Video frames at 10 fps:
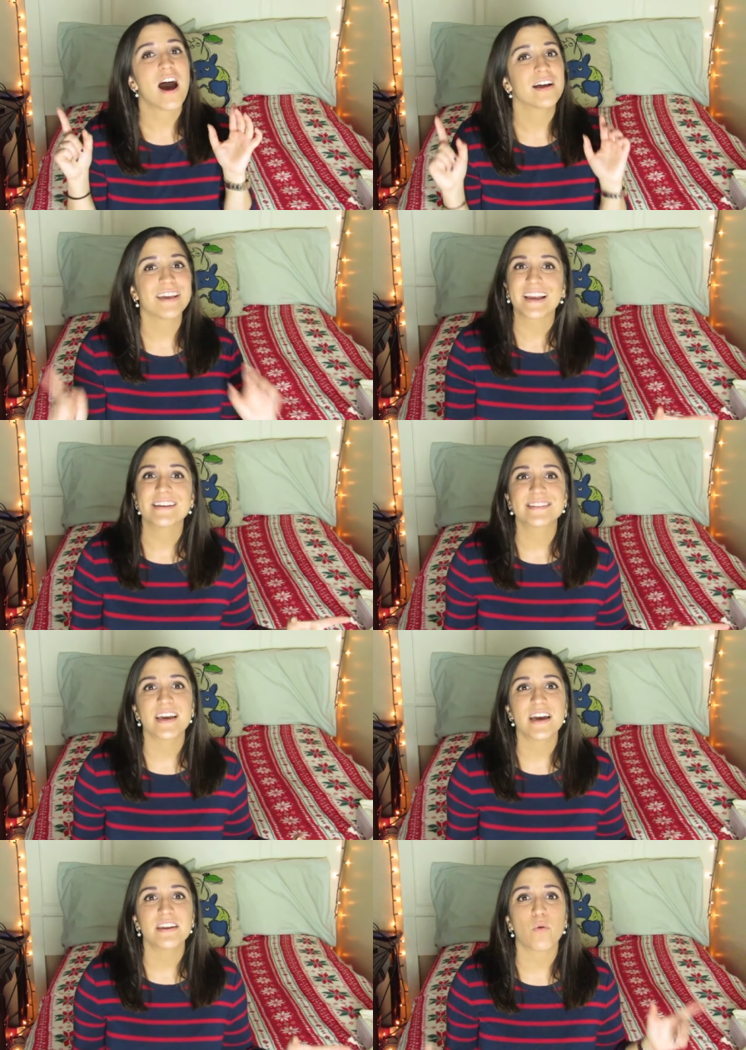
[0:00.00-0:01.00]
Uh, like I
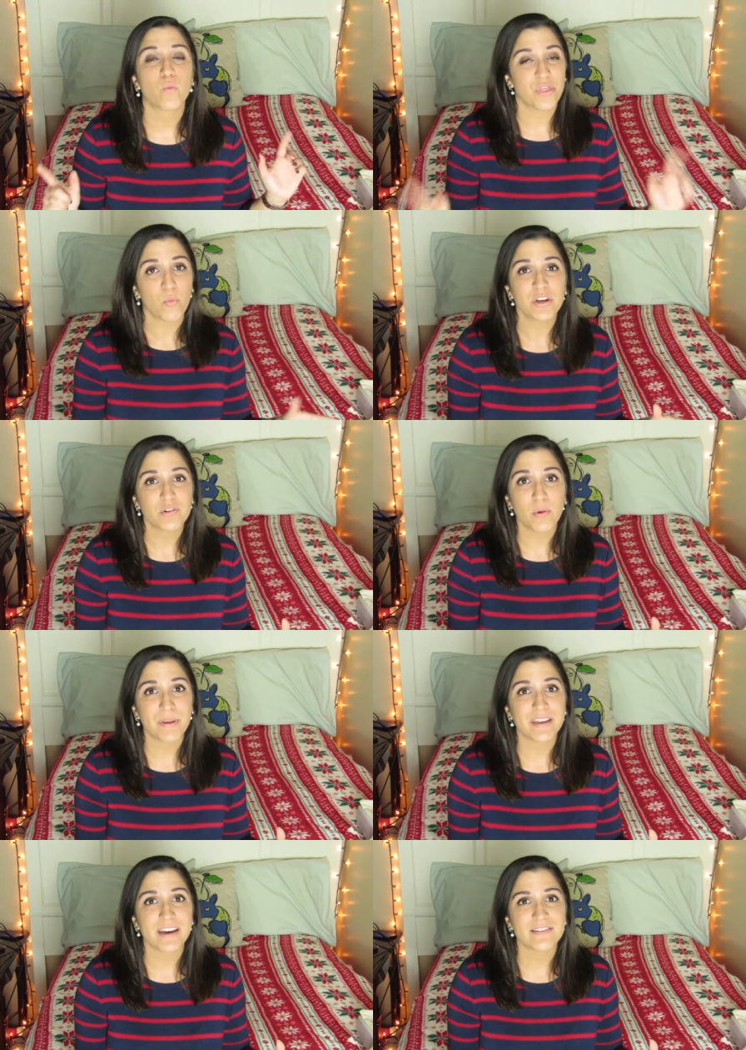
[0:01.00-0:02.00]
said, the winner will
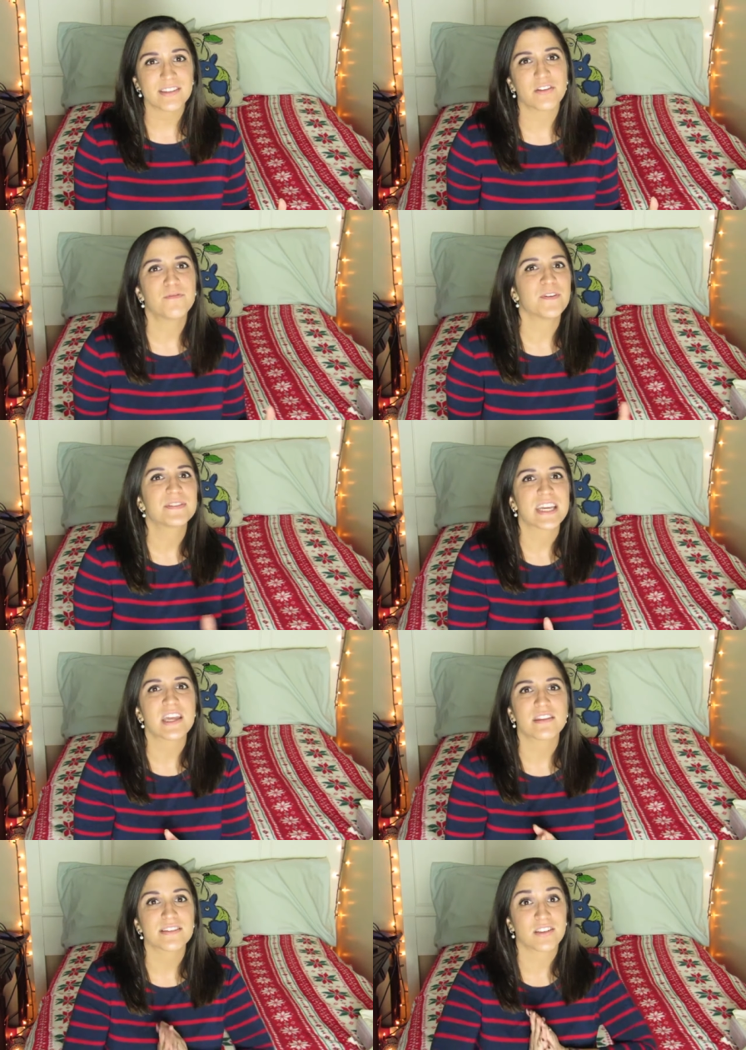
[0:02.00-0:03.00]
be announced on the
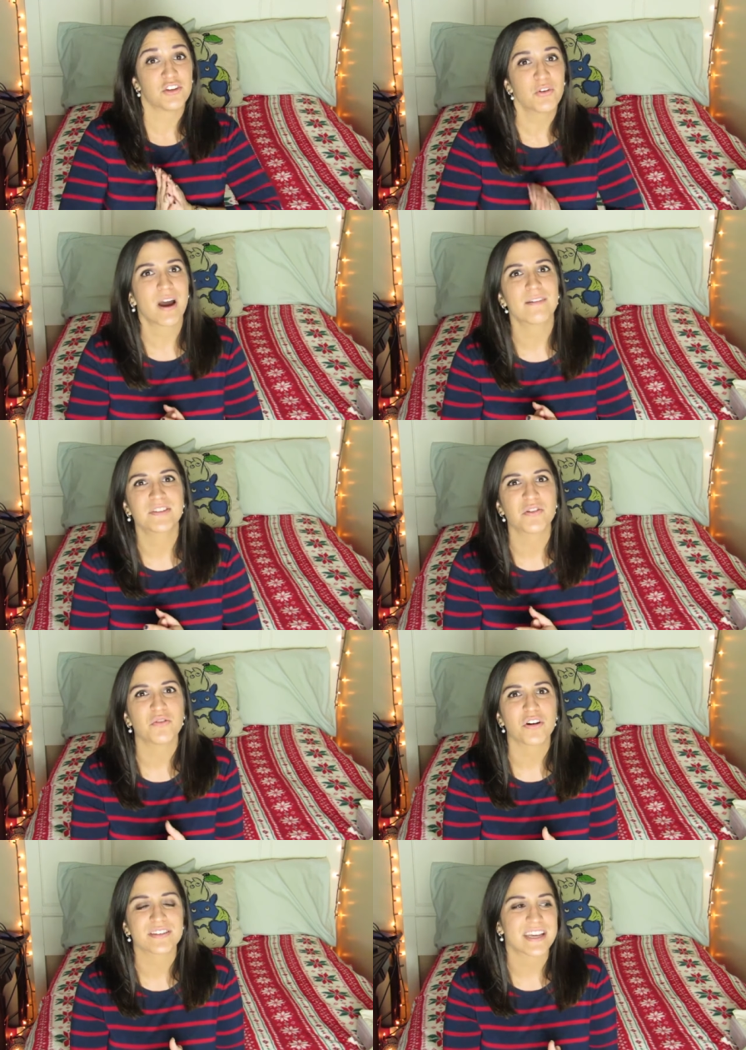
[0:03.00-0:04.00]
15th, so you don't have too
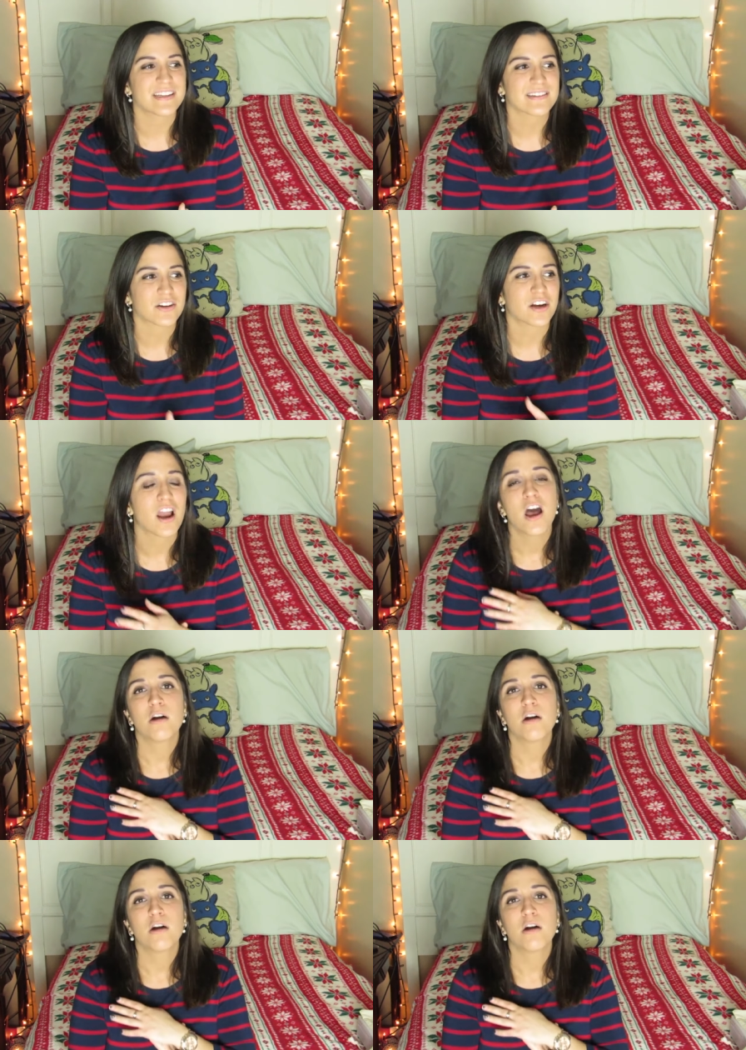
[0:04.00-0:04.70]
long to enter,